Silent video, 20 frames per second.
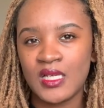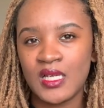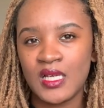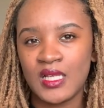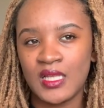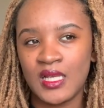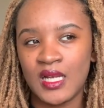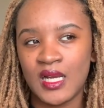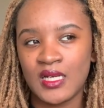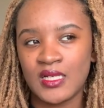
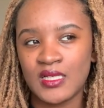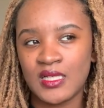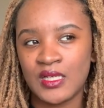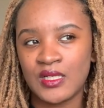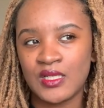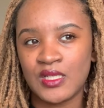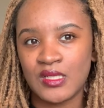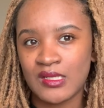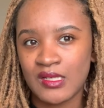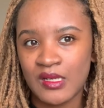and then I decided
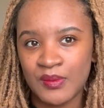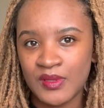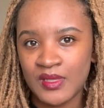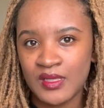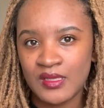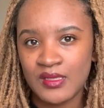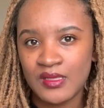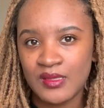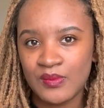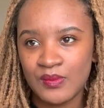to stop it
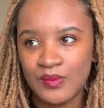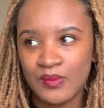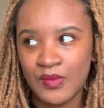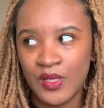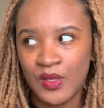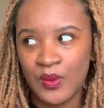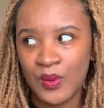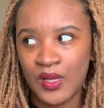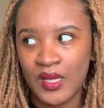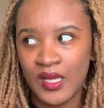
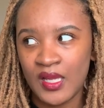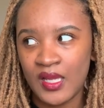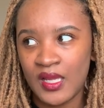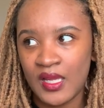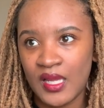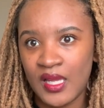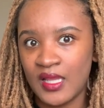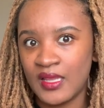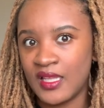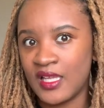midway,
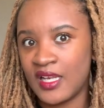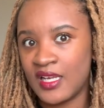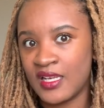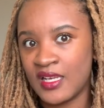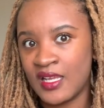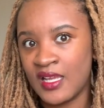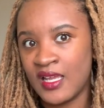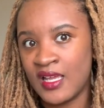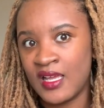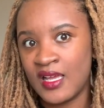and then
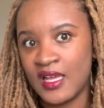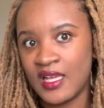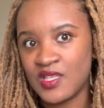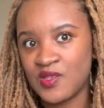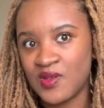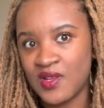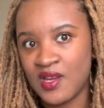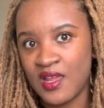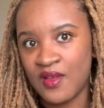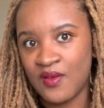that's
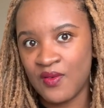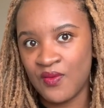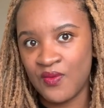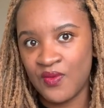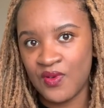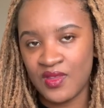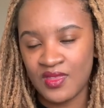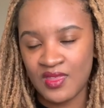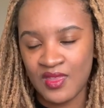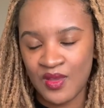when
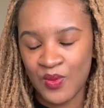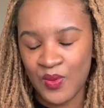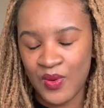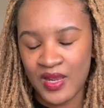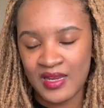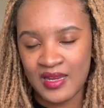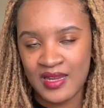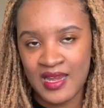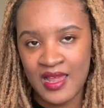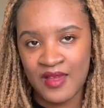everything
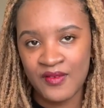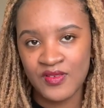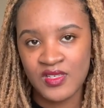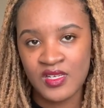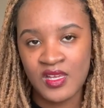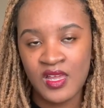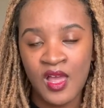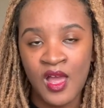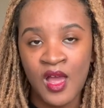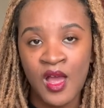went left.
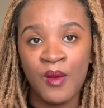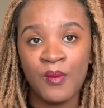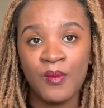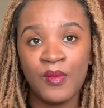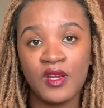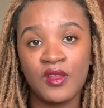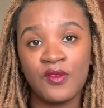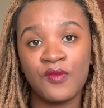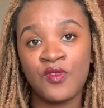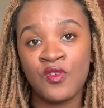
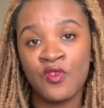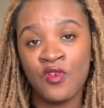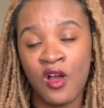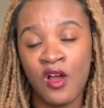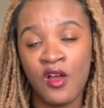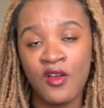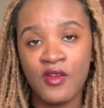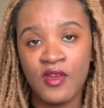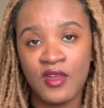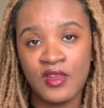But if you
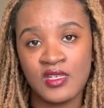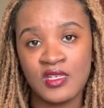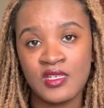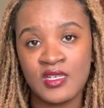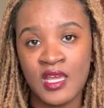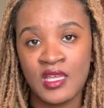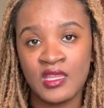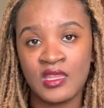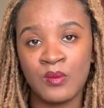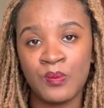are going to
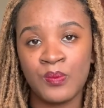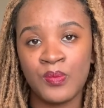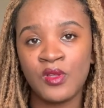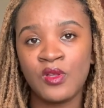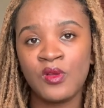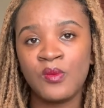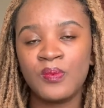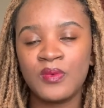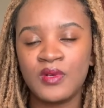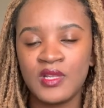take the
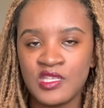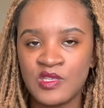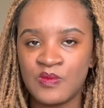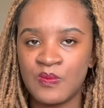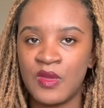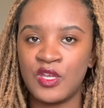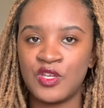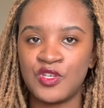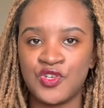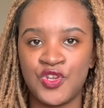pill, please
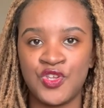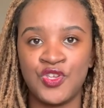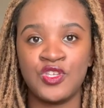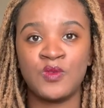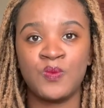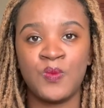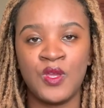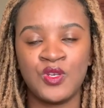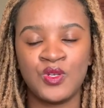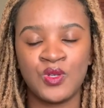make sure you
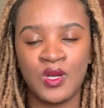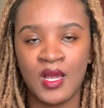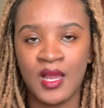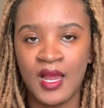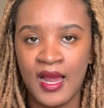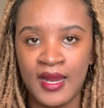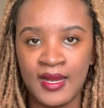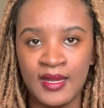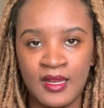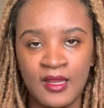speak to a
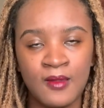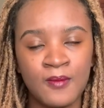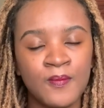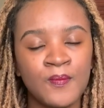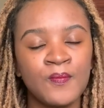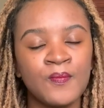gynae